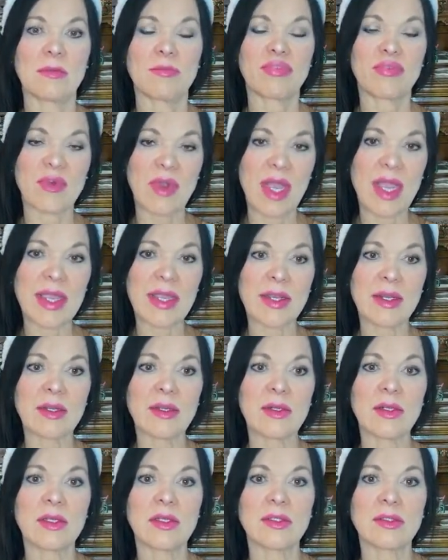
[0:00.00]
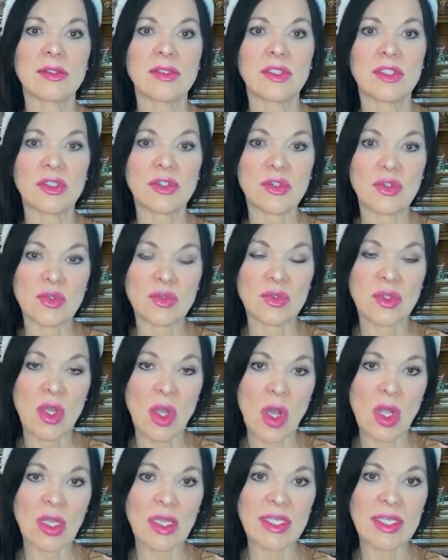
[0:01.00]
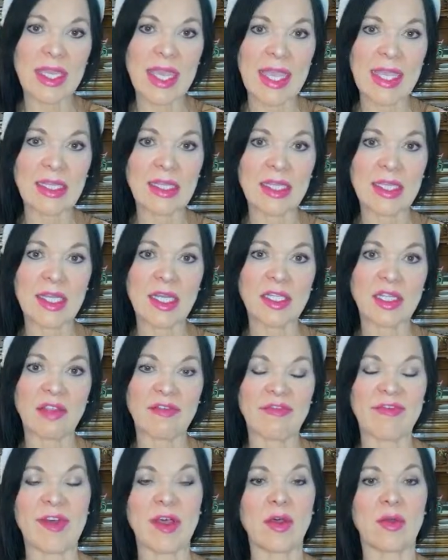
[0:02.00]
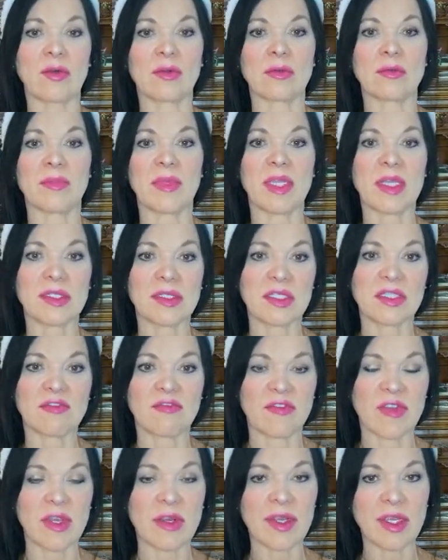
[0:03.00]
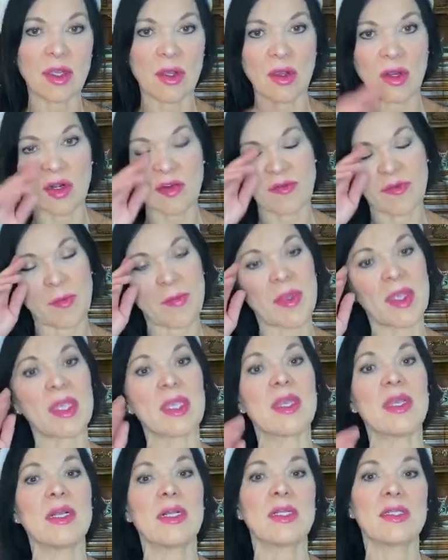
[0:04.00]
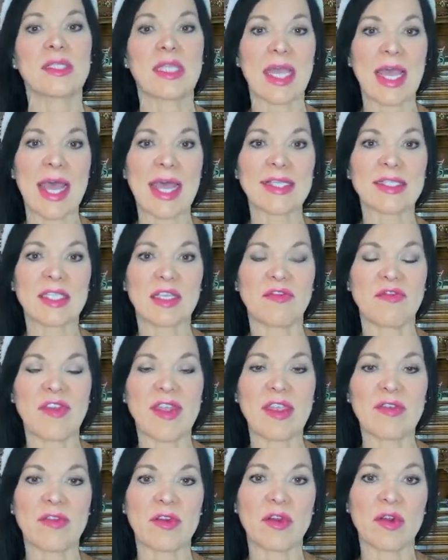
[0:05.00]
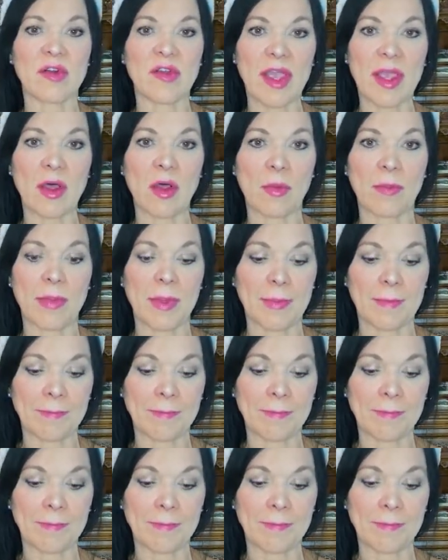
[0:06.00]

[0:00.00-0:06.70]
Prior to calling Haley on the phone, because it's very hard for me to ask a favor or help,